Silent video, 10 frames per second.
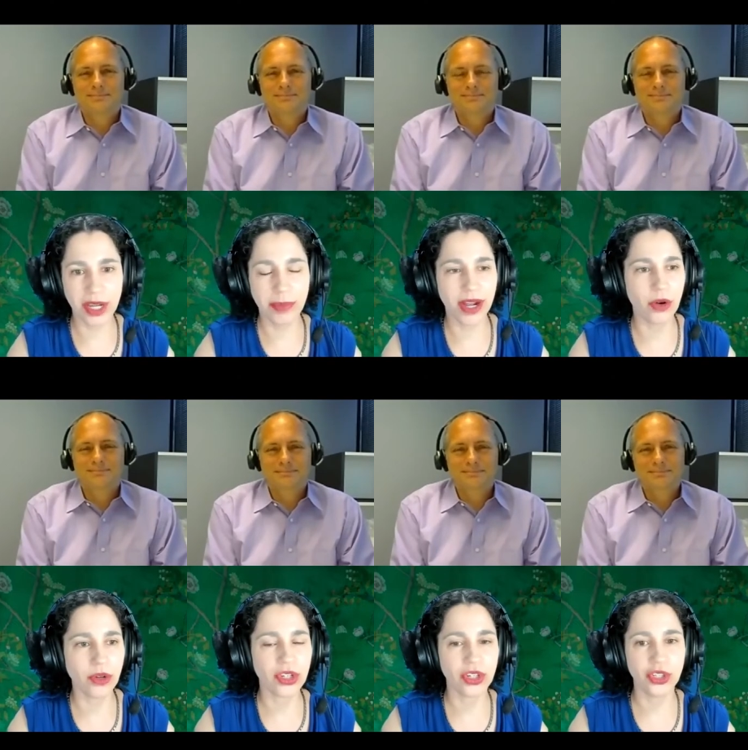
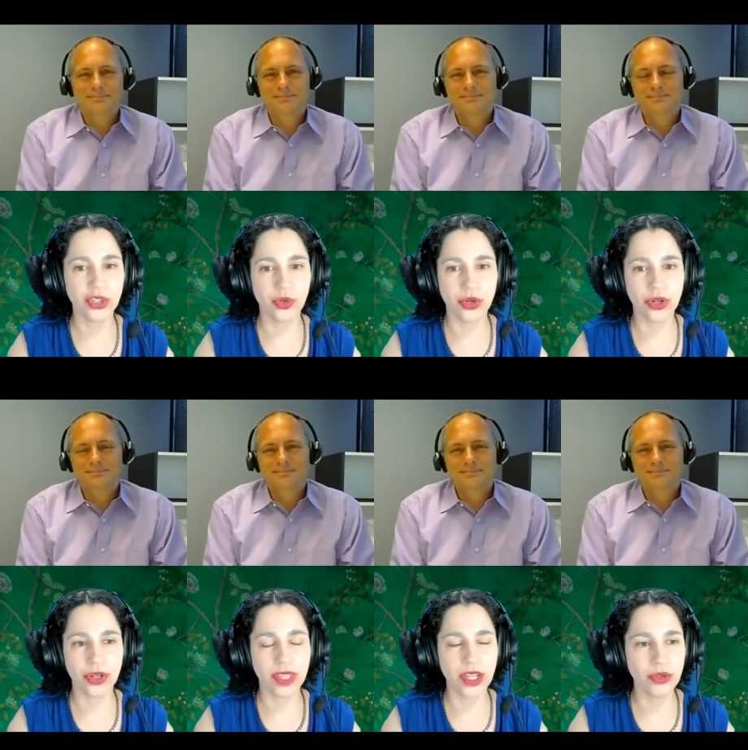Speaker 1: about your
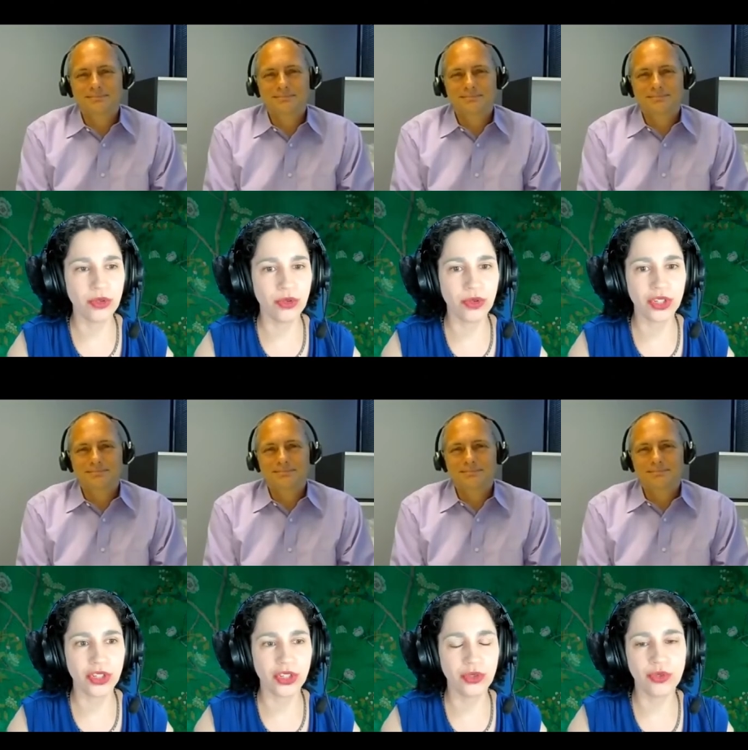that you
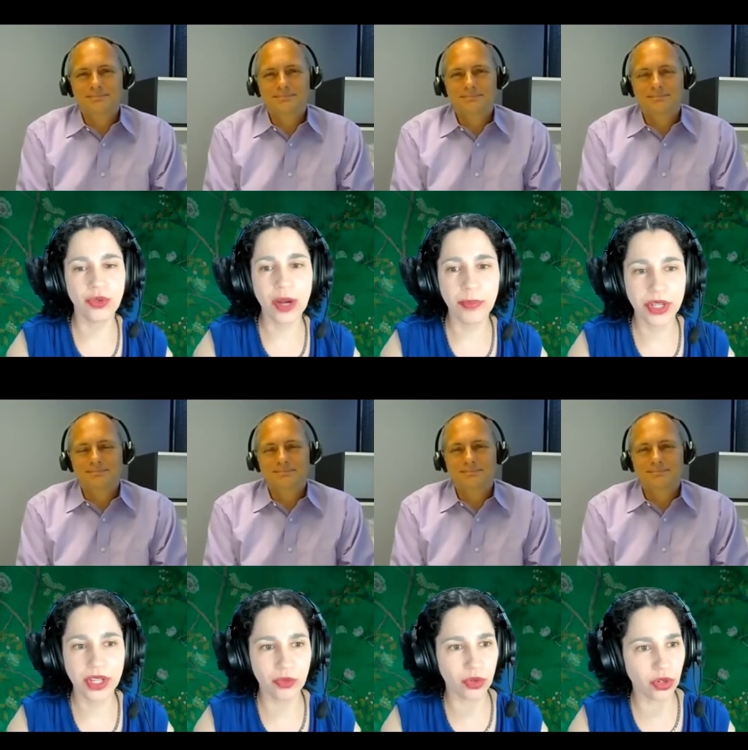you grew up
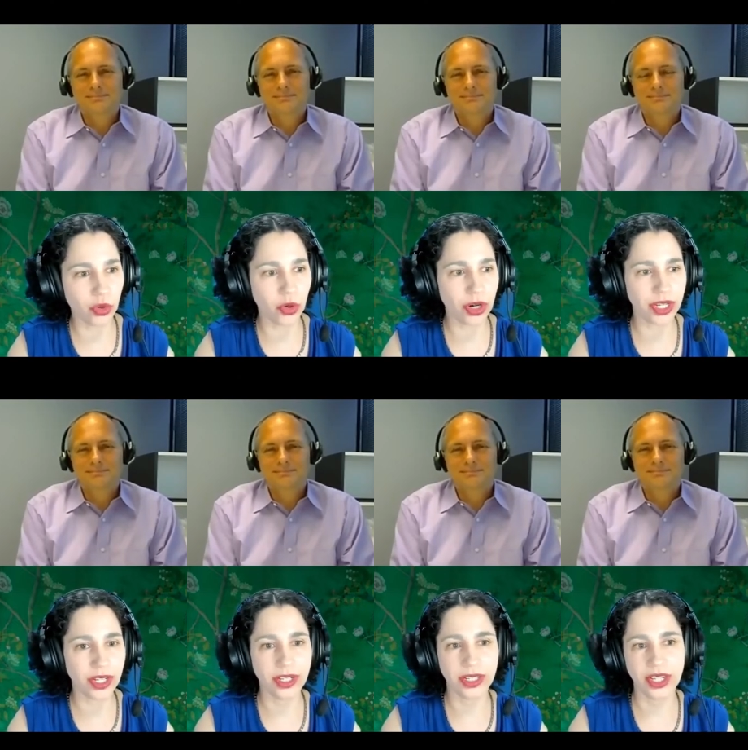in rural
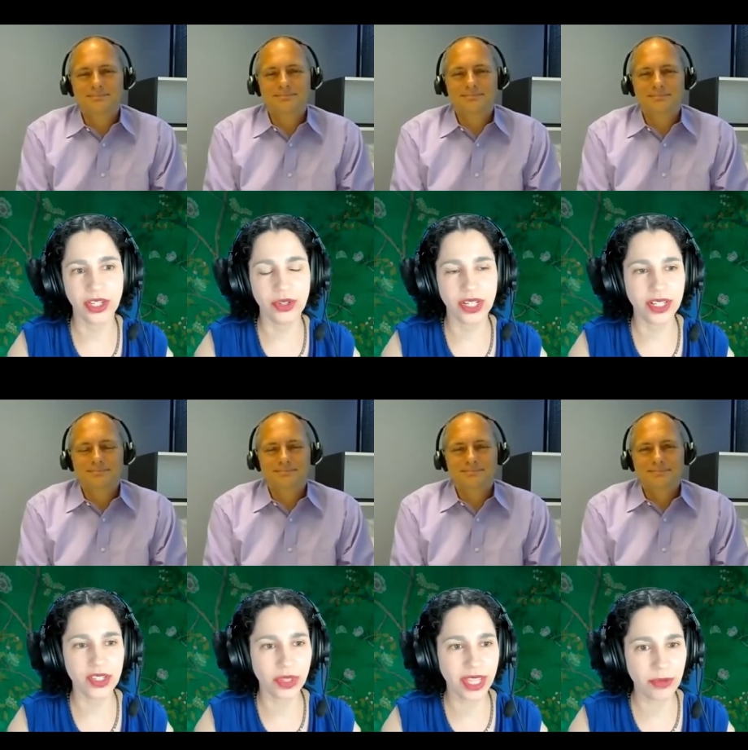Oregon. Can you tell
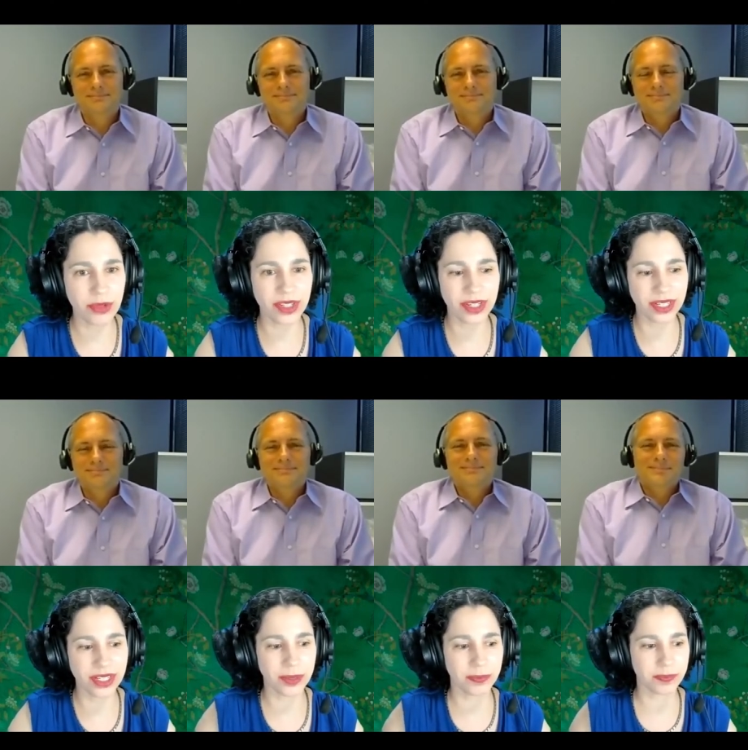us what that was like?
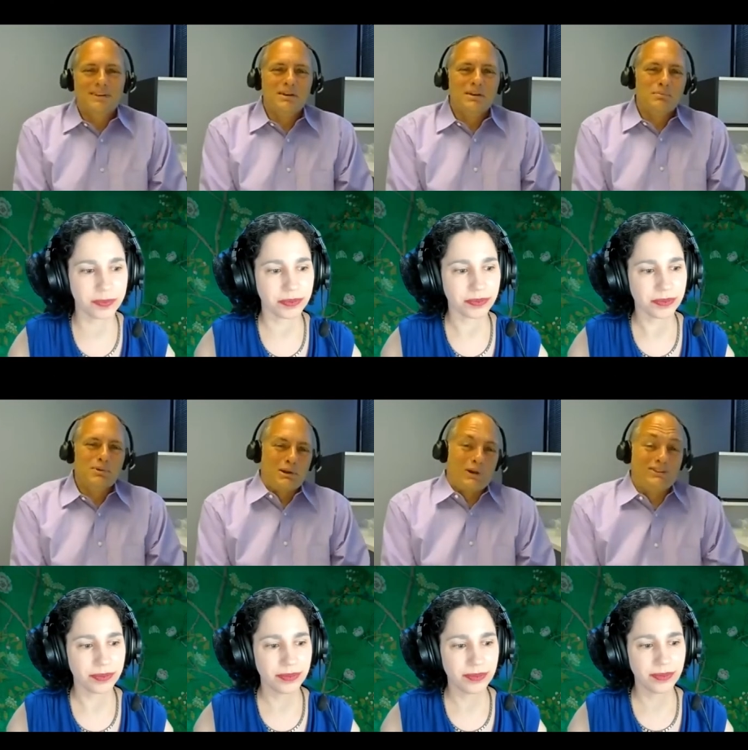
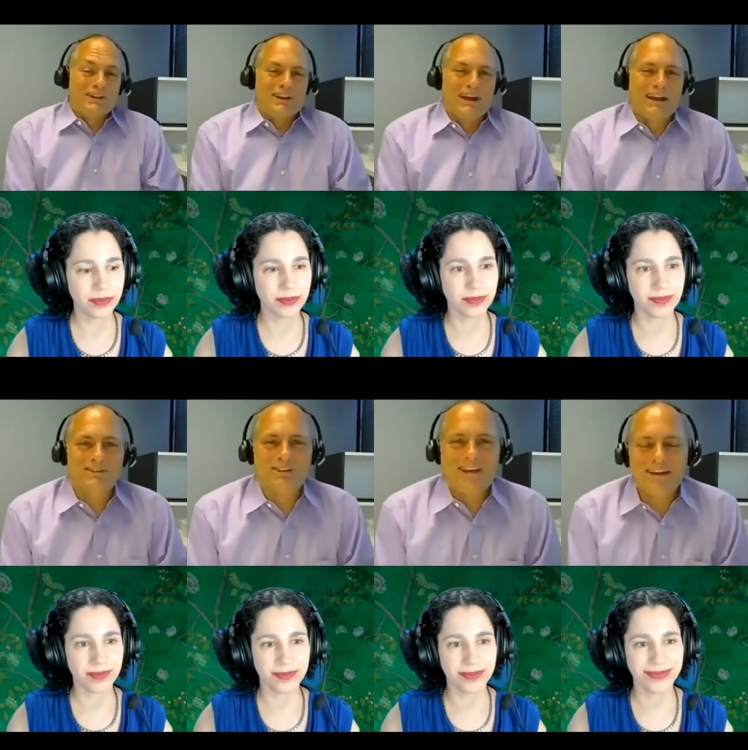
Speaker 2: Pretty rustic,
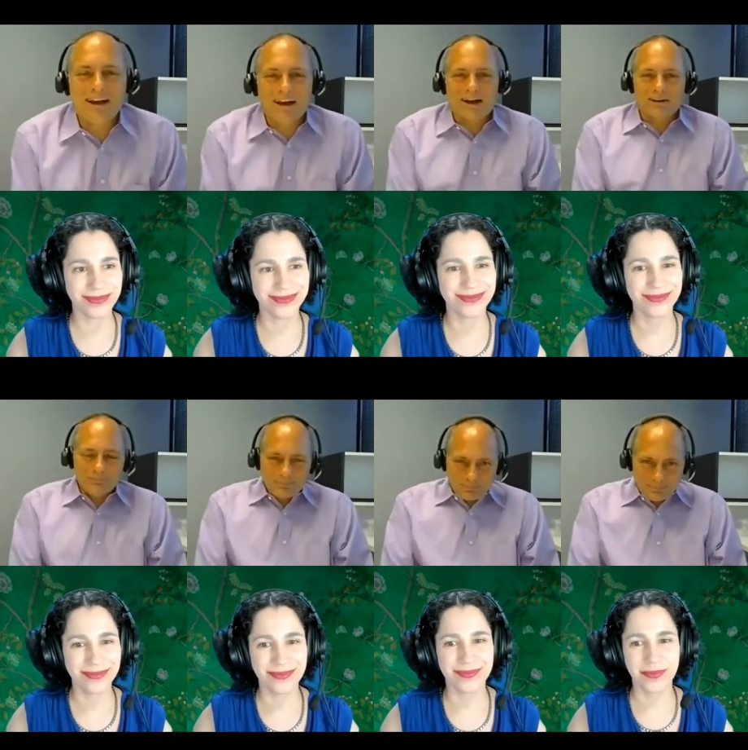actually. Uh,
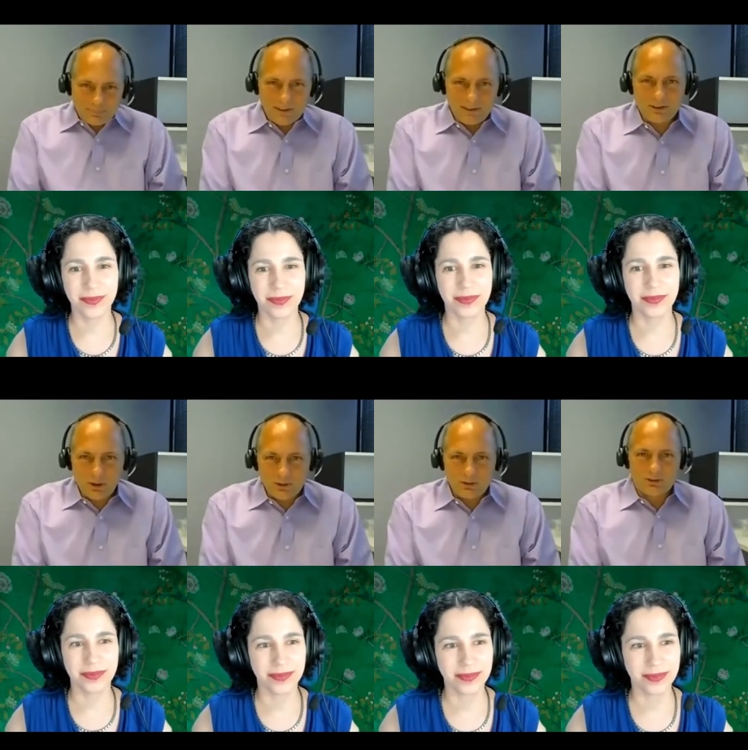the
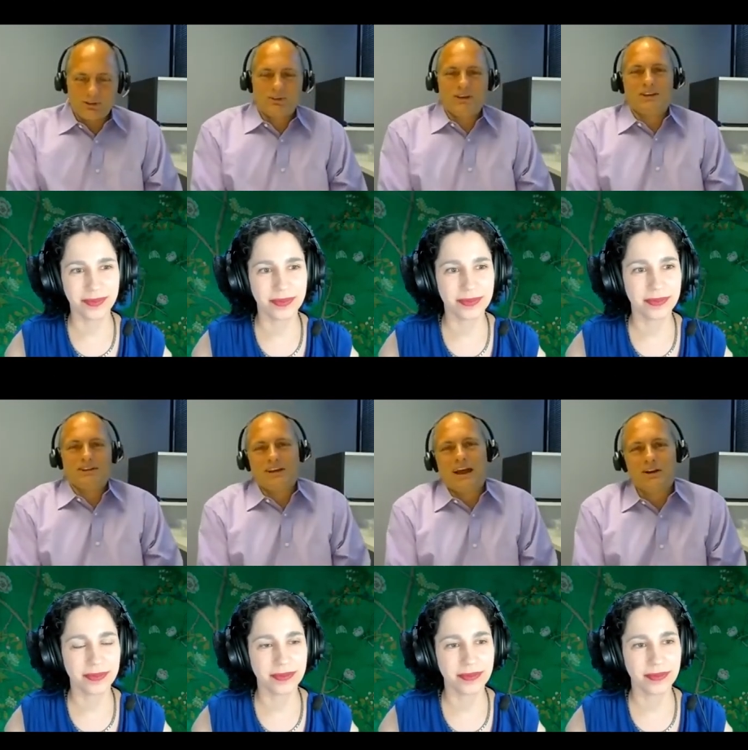sole source of heat in
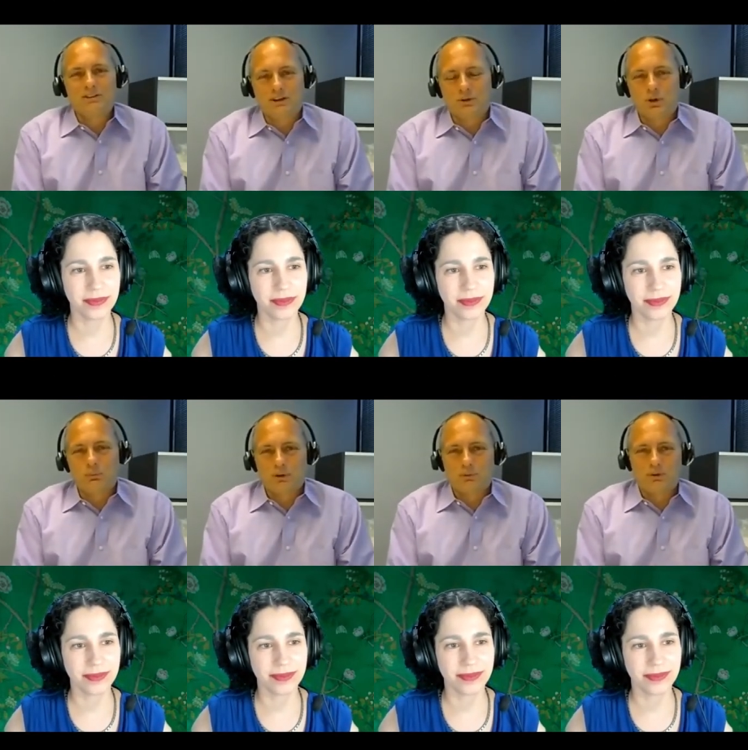the house I grew
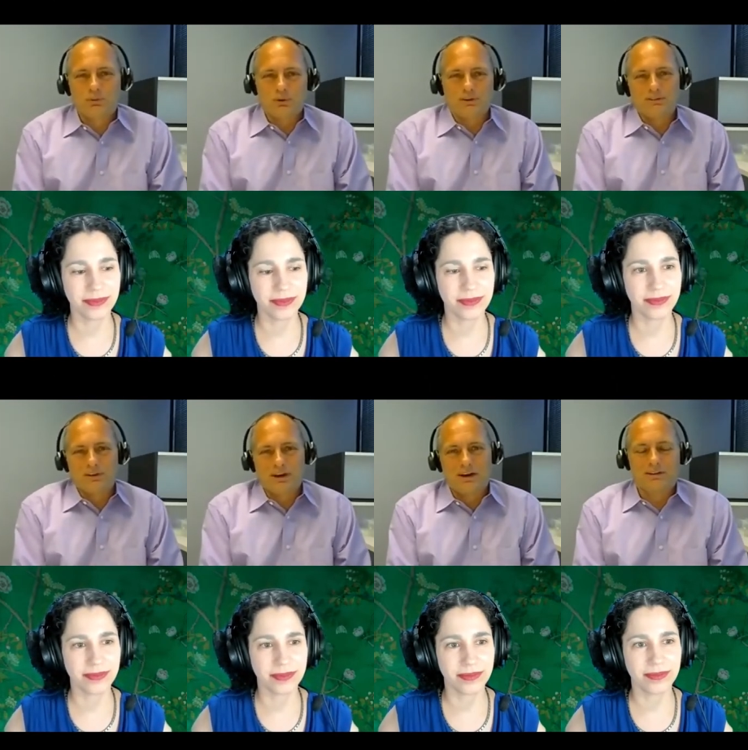up in was wood
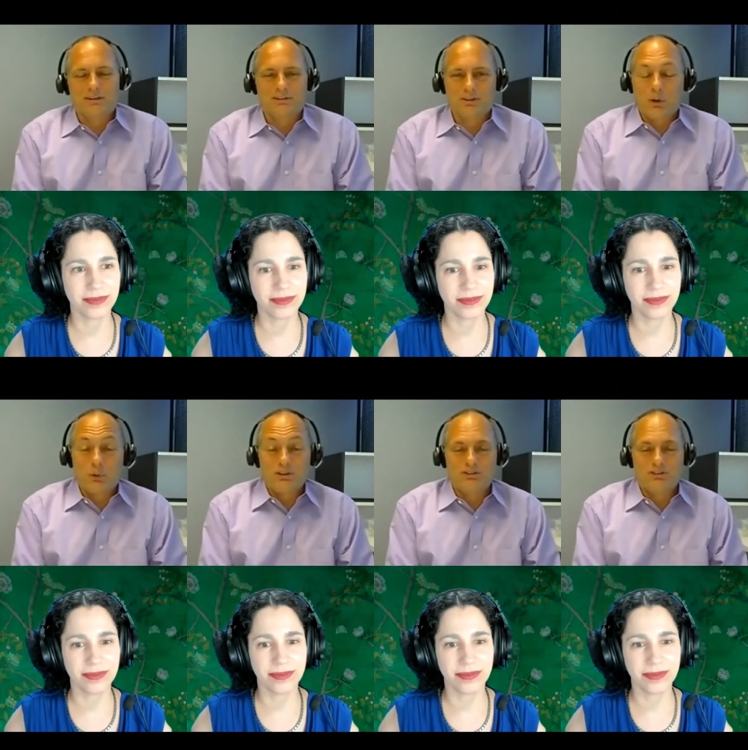uh, a wood